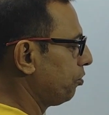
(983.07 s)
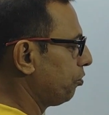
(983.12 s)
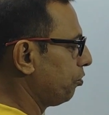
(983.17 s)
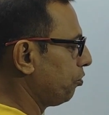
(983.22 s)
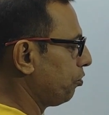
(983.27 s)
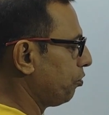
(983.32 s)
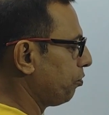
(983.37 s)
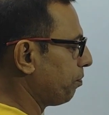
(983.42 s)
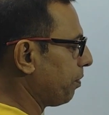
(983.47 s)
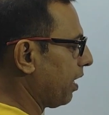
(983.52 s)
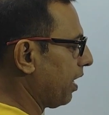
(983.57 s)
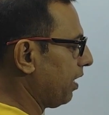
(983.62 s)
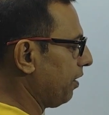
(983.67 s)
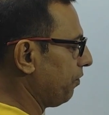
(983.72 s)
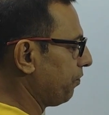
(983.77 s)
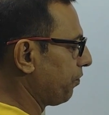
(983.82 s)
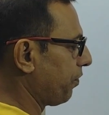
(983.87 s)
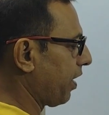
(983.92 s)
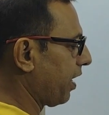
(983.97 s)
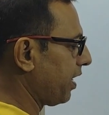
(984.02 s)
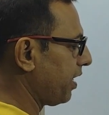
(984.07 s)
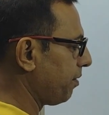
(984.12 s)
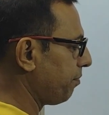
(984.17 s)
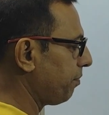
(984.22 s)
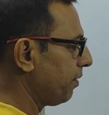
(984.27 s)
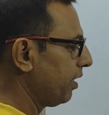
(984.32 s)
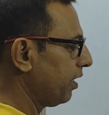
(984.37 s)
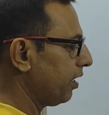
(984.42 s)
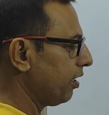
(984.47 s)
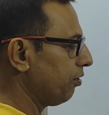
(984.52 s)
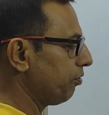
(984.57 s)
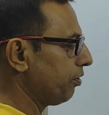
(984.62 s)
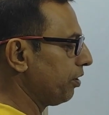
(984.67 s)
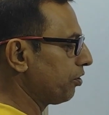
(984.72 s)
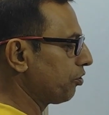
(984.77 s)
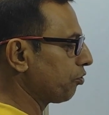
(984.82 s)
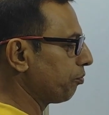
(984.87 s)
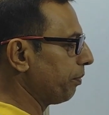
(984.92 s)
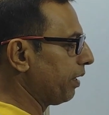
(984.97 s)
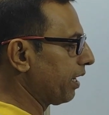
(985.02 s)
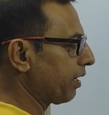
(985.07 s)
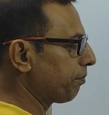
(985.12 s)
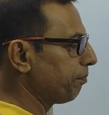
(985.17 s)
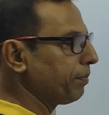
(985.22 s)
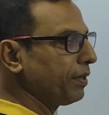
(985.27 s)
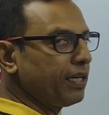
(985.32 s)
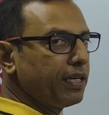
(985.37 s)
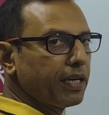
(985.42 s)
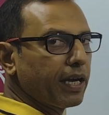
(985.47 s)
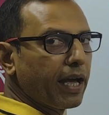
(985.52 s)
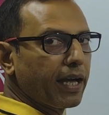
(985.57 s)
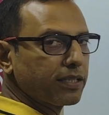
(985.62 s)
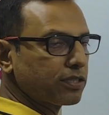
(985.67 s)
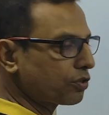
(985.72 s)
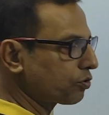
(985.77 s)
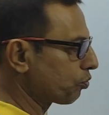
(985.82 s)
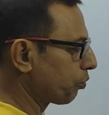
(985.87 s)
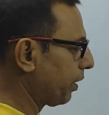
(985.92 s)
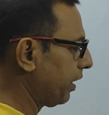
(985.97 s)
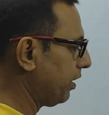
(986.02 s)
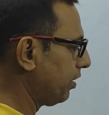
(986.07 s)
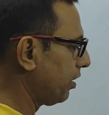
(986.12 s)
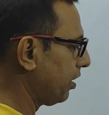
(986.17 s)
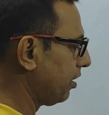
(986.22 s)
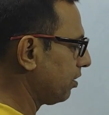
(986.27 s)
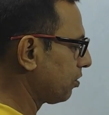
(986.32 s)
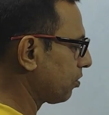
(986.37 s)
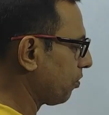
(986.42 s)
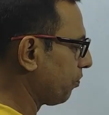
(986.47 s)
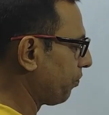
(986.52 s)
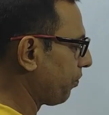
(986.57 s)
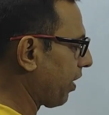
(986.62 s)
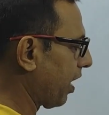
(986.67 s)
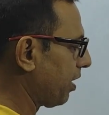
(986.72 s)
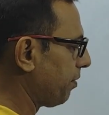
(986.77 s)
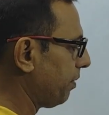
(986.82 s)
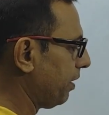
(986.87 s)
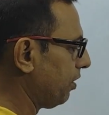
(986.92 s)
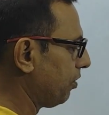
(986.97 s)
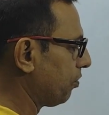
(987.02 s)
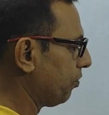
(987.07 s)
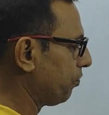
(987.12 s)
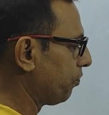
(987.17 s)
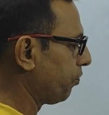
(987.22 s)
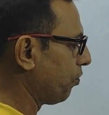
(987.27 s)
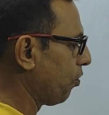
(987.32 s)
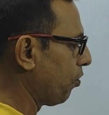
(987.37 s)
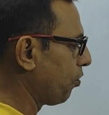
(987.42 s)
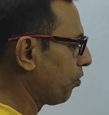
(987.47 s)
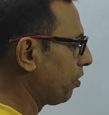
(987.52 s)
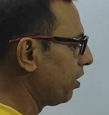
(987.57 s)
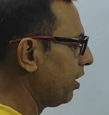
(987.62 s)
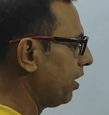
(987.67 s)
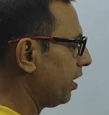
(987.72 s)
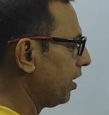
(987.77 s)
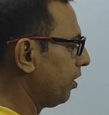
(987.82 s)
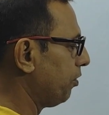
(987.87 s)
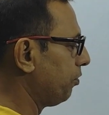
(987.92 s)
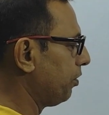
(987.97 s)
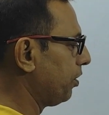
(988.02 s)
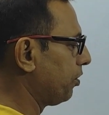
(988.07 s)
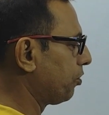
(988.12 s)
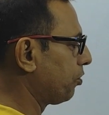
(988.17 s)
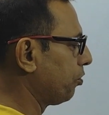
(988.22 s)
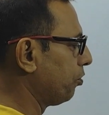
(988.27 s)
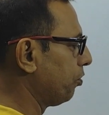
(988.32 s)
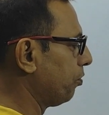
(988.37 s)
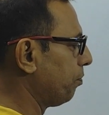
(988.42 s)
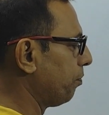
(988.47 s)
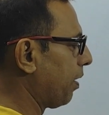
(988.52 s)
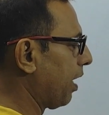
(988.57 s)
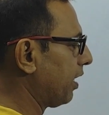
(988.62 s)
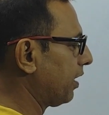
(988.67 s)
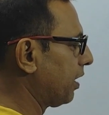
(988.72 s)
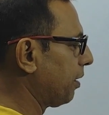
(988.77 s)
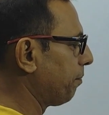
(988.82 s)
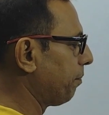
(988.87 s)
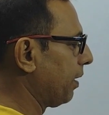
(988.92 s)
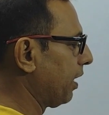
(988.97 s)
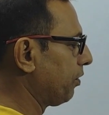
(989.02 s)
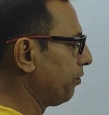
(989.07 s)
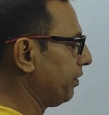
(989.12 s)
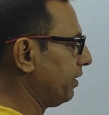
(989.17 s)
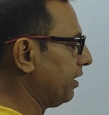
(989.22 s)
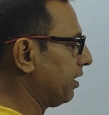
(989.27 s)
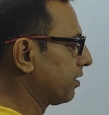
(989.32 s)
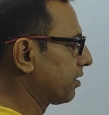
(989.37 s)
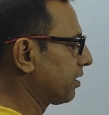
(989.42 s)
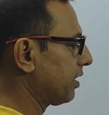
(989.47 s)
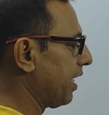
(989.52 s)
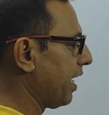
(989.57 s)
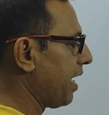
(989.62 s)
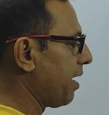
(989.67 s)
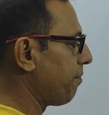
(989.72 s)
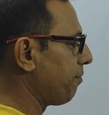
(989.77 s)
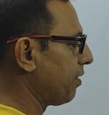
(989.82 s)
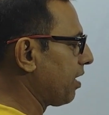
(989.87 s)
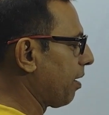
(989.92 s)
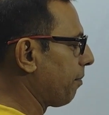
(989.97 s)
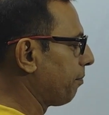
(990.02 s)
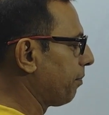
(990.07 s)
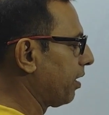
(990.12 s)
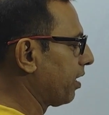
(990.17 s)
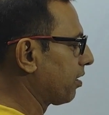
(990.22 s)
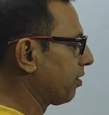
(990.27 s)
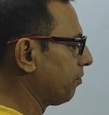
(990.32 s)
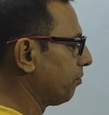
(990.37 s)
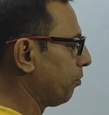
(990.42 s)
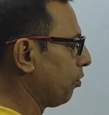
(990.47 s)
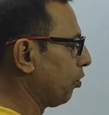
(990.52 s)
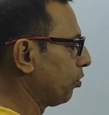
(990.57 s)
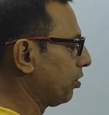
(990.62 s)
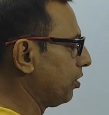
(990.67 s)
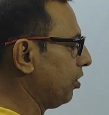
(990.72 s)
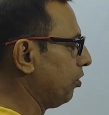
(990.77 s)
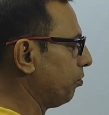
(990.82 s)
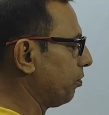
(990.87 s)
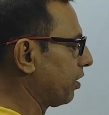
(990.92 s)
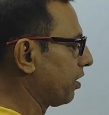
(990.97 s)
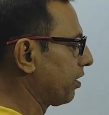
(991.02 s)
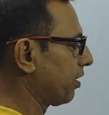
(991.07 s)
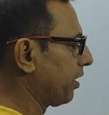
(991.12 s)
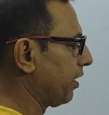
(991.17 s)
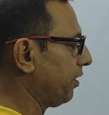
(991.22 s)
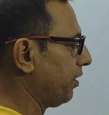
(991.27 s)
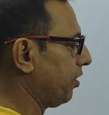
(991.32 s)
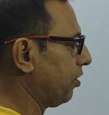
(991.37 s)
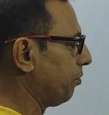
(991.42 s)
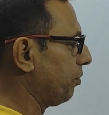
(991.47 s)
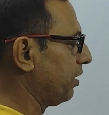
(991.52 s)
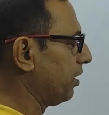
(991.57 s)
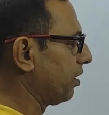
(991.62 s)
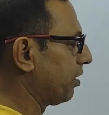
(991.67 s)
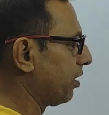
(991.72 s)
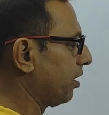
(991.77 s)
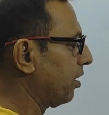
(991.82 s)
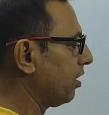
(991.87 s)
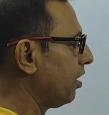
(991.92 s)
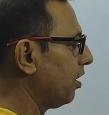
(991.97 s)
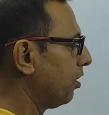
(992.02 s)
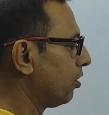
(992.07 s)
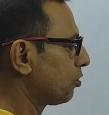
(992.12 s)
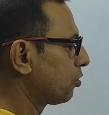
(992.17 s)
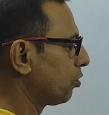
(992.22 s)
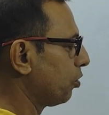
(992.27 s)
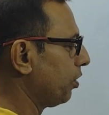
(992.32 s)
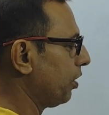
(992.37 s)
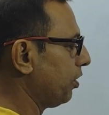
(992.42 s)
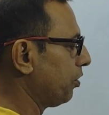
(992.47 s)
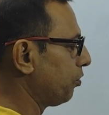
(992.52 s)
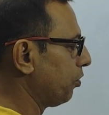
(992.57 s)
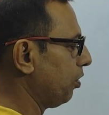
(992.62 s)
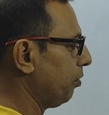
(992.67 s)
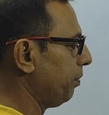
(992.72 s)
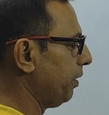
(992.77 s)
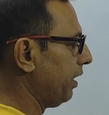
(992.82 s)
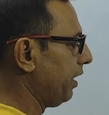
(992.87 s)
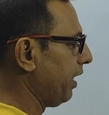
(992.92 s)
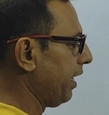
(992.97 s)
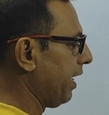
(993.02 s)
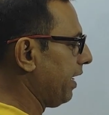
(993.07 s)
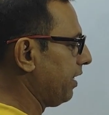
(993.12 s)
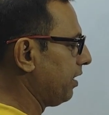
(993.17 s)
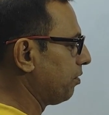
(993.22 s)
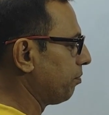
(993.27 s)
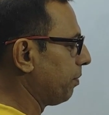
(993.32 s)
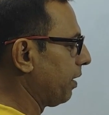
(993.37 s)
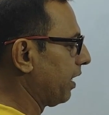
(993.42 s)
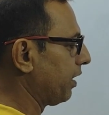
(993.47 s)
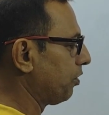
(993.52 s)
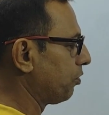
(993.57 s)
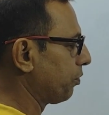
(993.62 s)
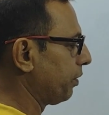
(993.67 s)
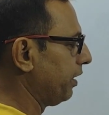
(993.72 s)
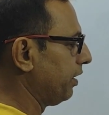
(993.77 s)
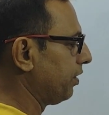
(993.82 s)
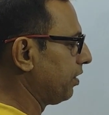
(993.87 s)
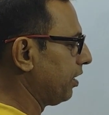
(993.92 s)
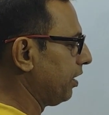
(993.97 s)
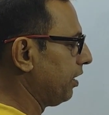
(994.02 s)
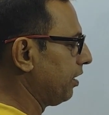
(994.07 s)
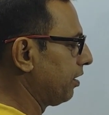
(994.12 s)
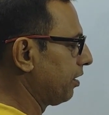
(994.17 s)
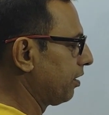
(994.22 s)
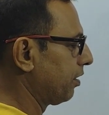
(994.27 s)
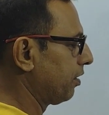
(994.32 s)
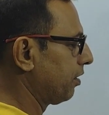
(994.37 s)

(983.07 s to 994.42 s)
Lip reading: 2 by 5. You need to make B as 20. So 5 into 4. You need to multiply with the same number, both numerator and denominator. So it will be 8 by 20.